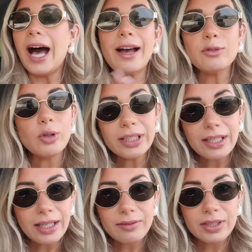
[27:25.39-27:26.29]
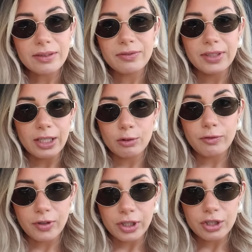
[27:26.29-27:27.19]
I have no idea even if they do
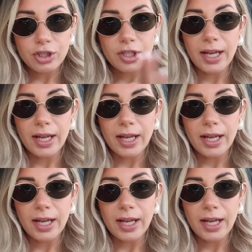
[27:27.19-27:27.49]
furniture.